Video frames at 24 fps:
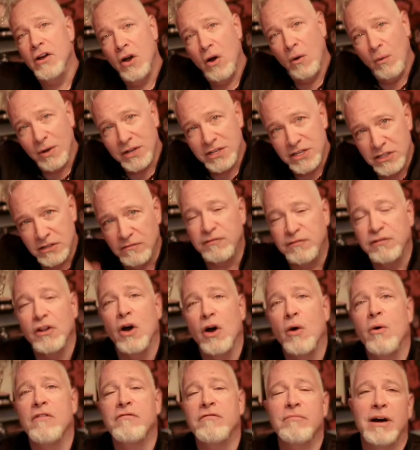What's the
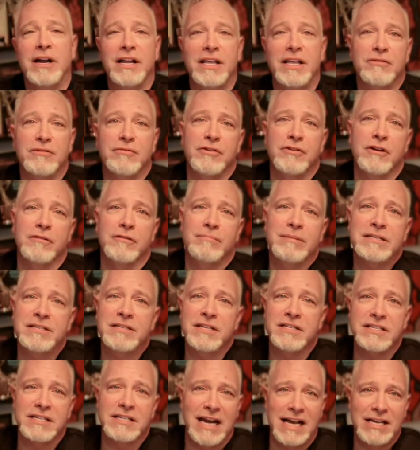flow of money through your
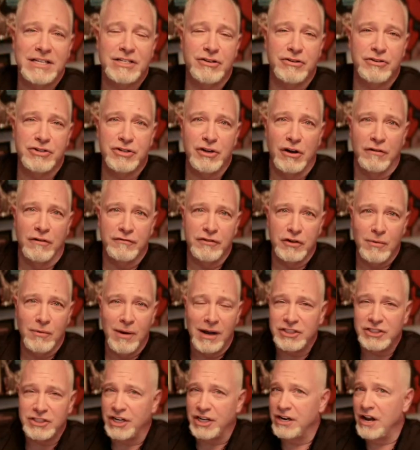business? And ask yourself the
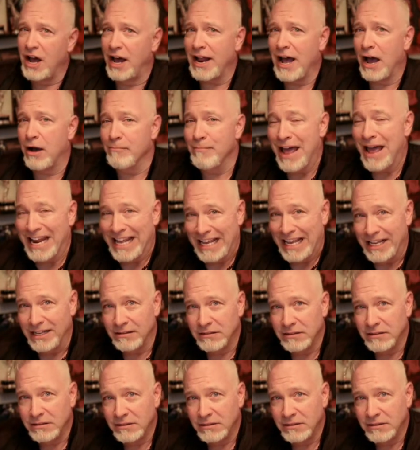question, not how many,